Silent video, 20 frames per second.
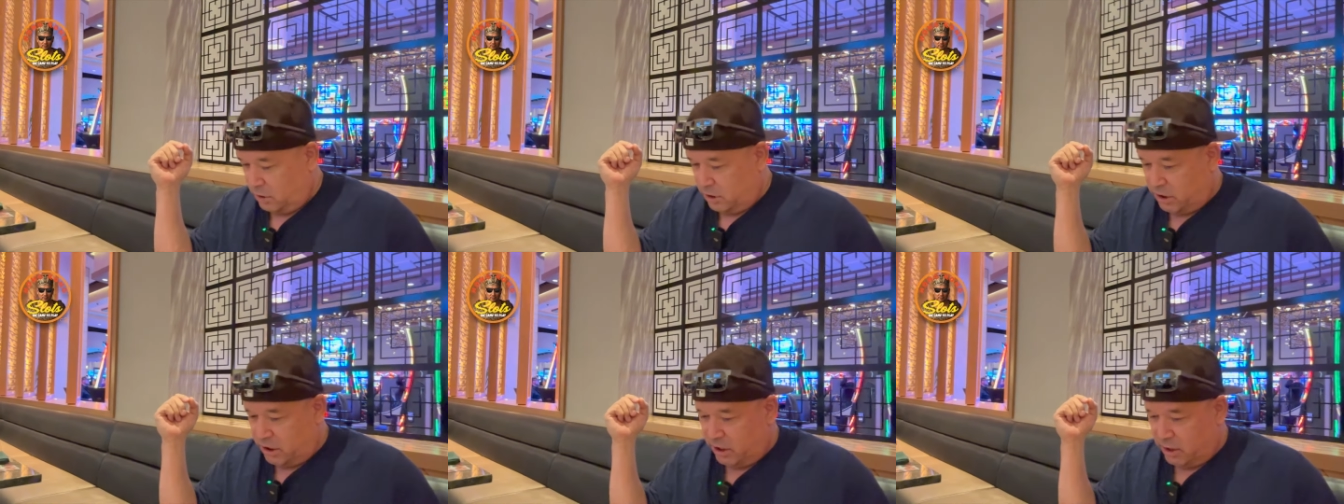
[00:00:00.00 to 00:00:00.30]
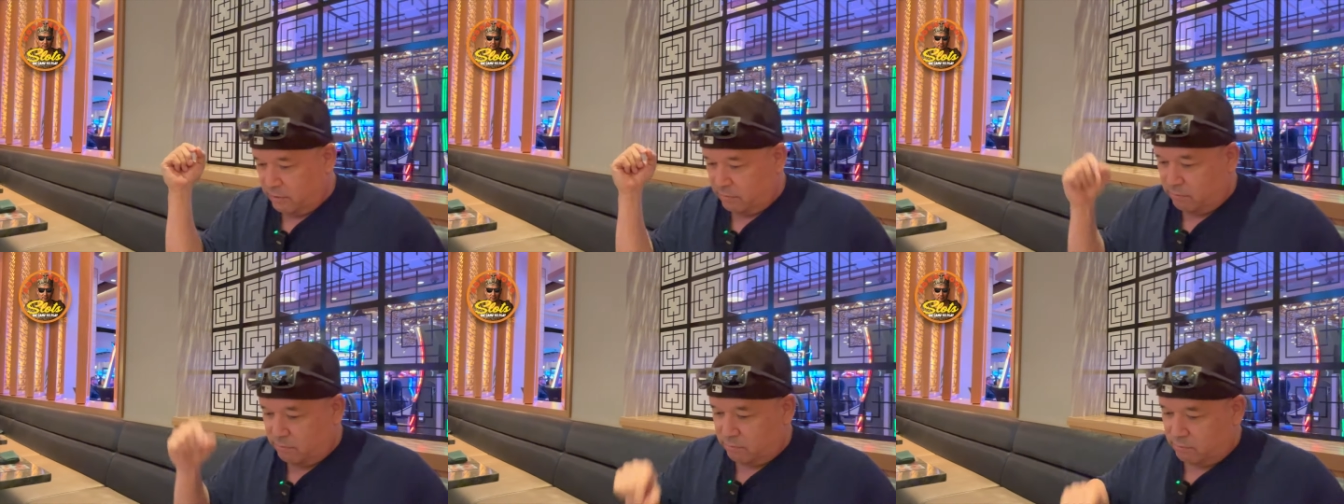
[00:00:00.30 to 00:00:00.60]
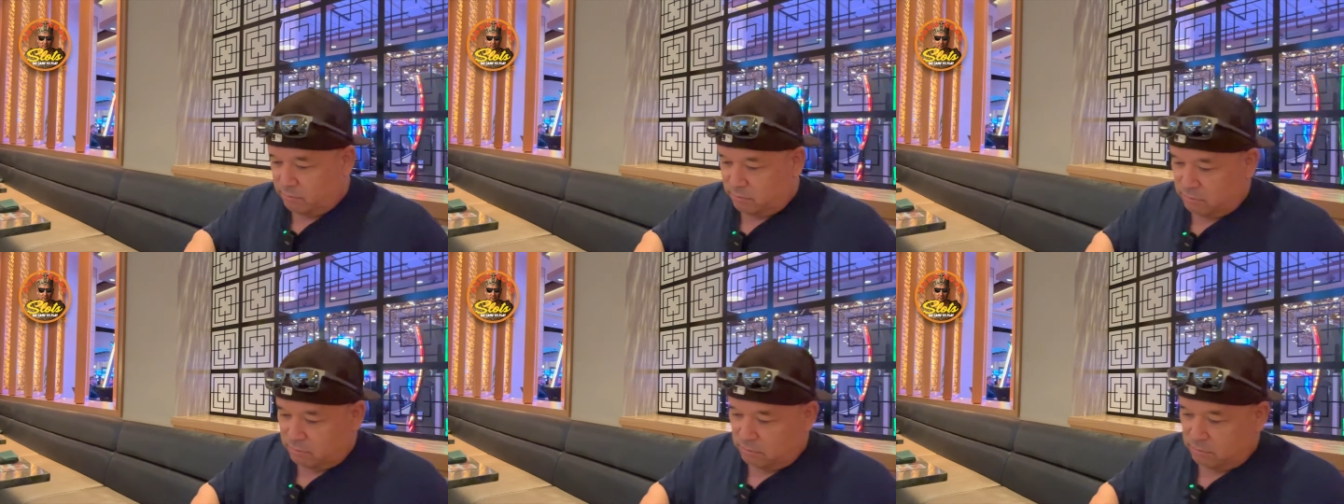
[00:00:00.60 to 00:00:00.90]

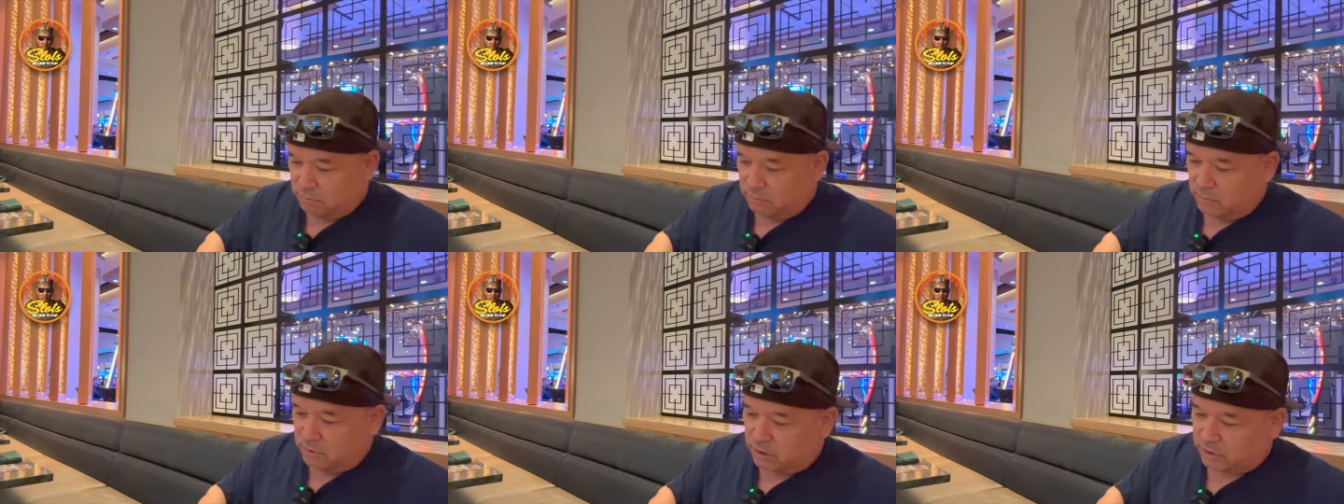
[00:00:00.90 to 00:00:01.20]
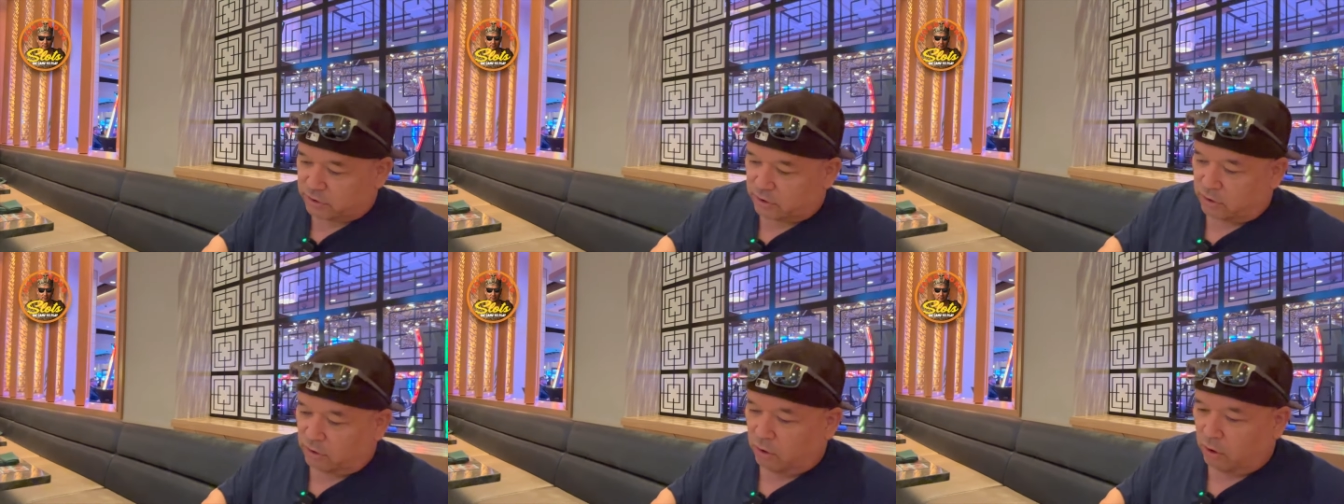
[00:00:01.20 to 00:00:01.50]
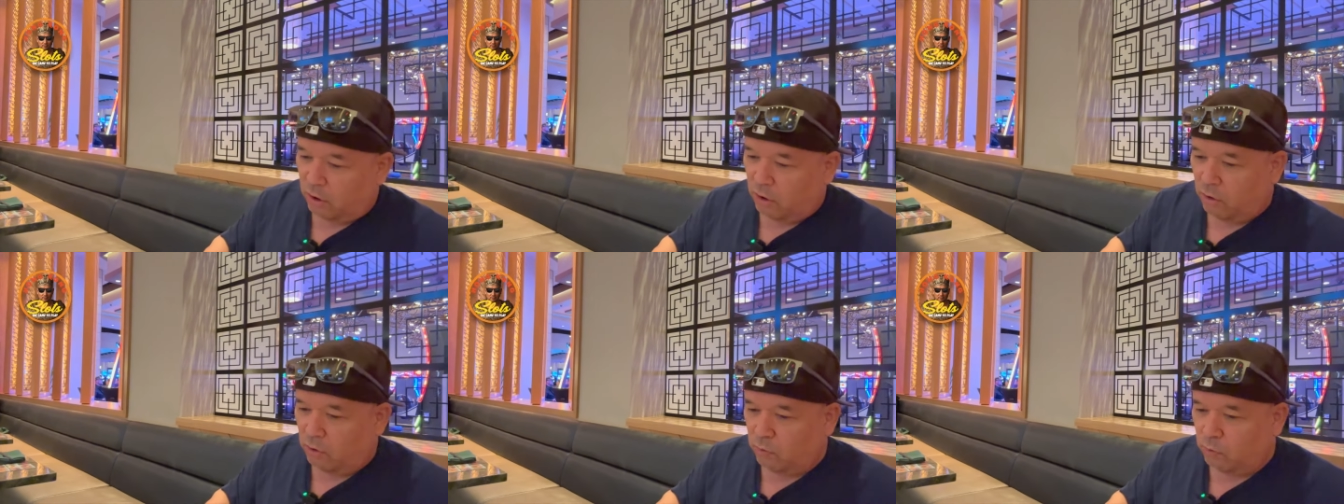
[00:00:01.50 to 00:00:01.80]
Tim is it
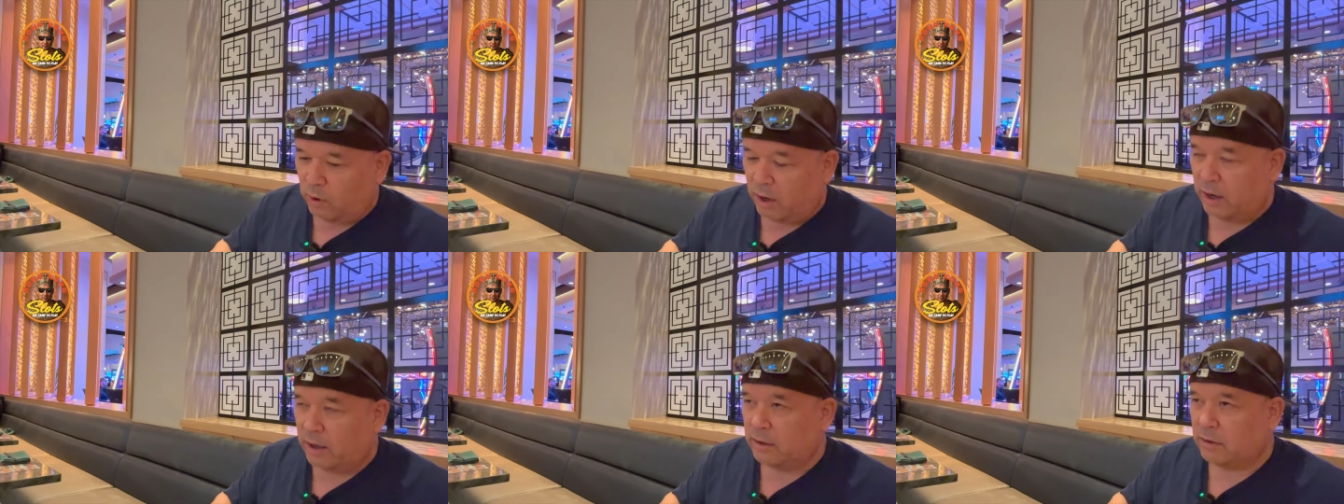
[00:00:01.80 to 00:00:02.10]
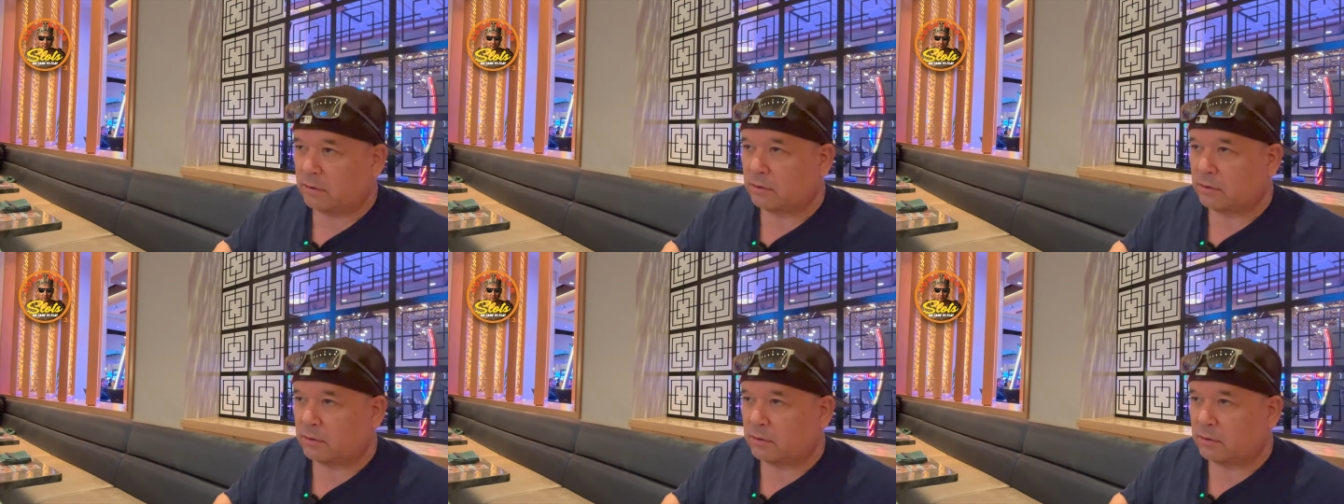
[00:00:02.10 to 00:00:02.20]
Ho Wan?